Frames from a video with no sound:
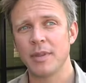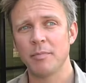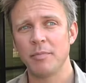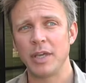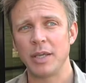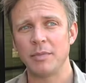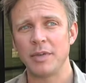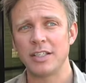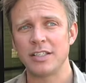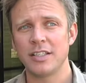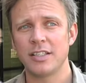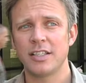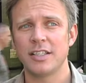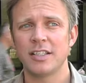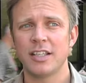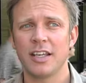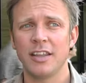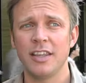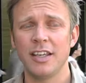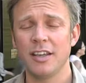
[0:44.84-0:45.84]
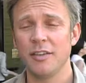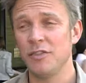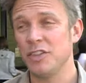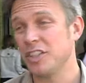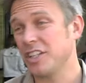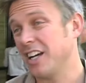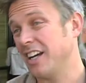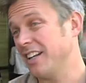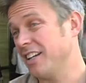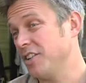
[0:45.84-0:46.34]
Big businesses, I think, have
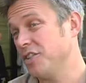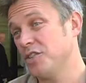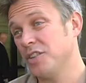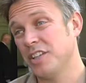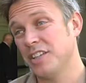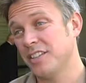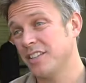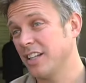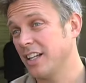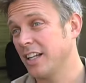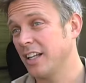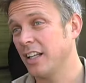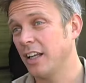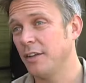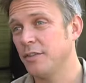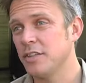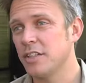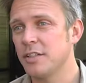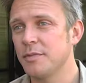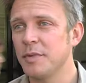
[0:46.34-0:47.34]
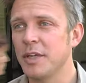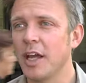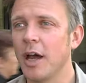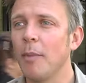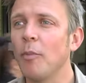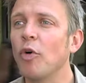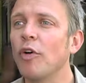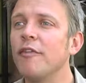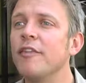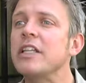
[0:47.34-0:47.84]
just gotten interested in Second Life as it's
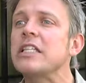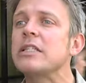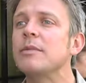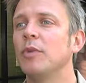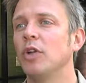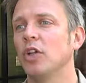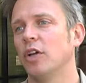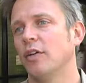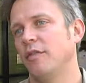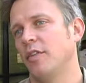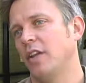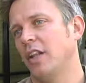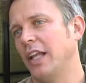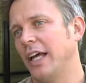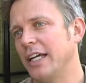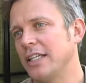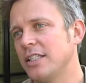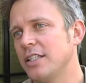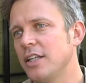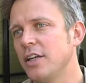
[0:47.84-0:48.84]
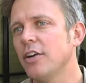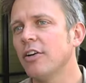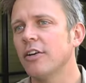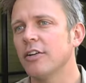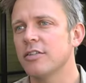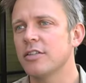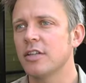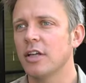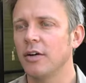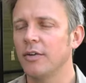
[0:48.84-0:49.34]
become more visible over the last year
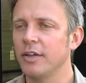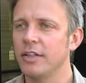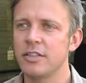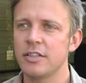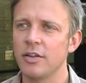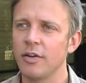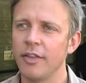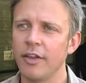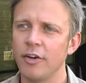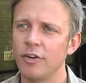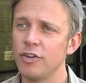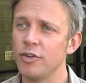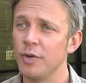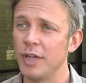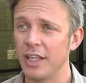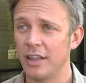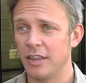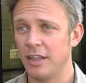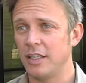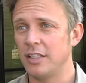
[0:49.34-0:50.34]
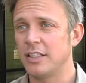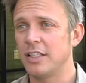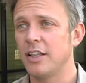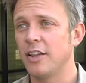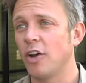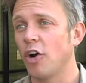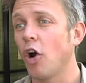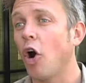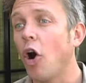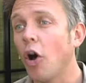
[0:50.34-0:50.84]
or so, and so they're doing things
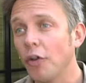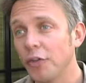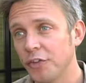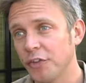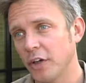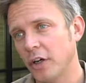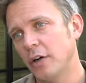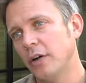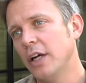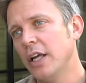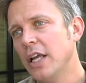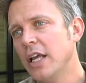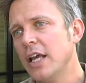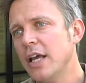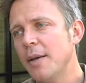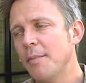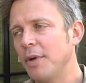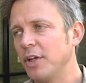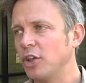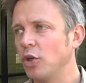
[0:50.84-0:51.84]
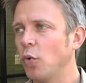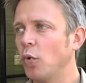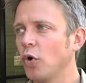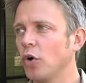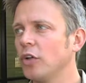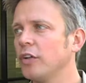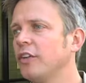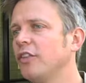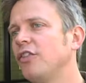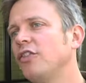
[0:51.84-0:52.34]
in there also. But the
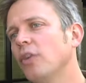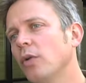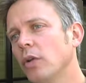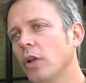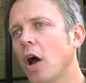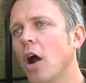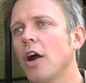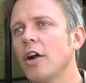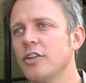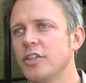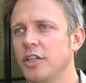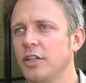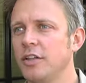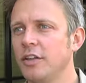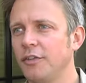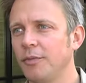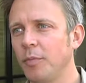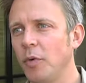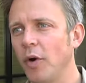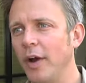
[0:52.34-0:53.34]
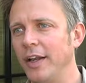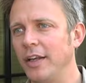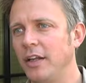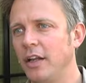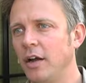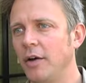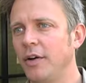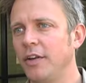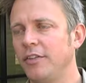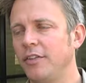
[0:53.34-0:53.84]
world is so large at this
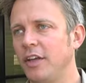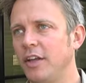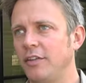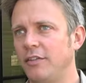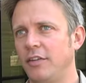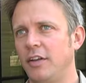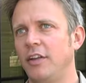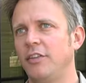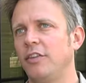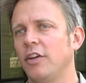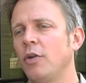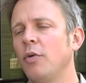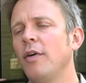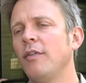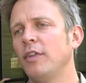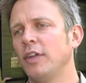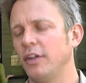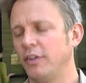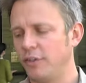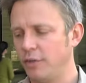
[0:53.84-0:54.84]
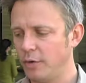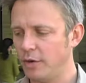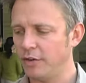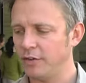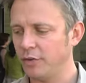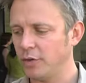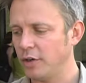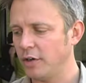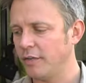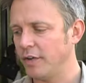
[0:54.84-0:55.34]
point, you know, it's equivalent to
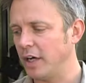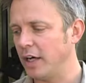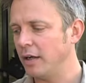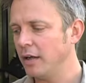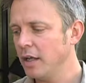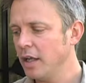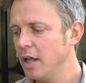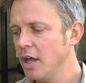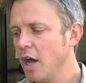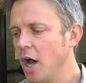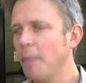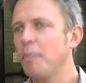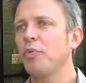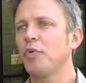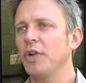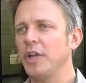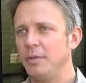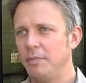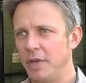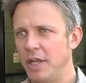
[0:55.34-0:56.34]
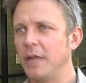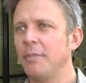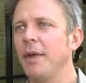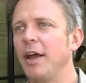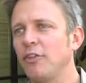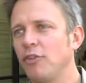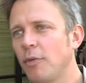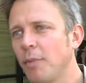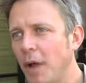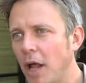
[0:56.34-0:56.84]
a sort of a pretty big
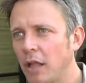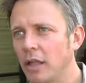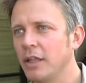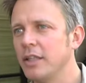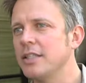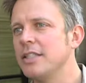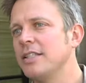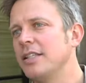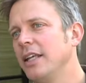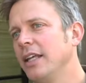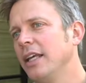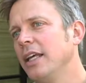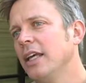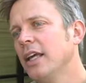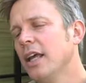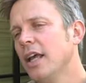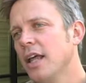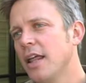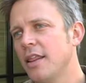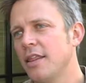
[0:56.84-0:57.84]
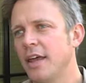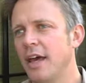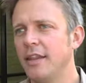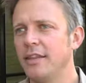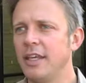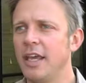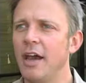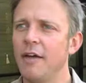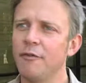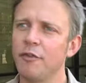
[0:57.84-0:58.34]
metropolitan city,
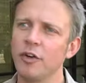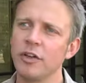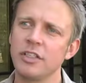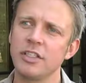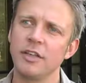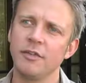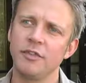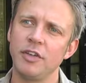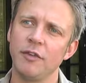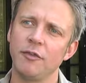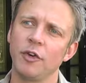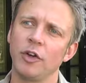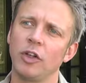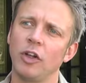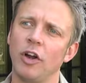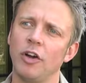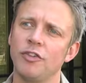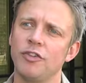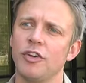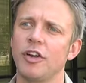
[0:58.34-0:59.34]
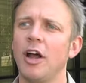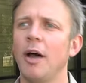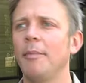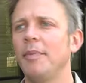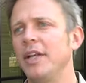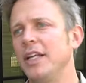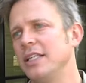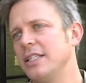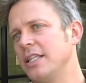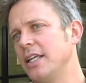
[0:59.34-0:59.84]
that the efforts of different larger
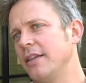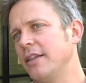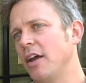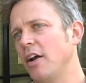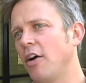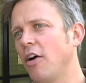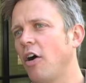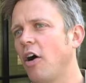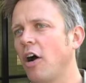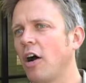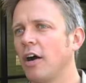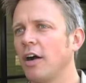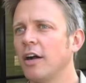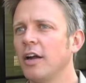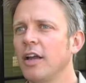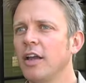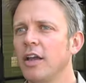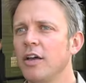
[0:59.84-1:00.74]
companies in there are,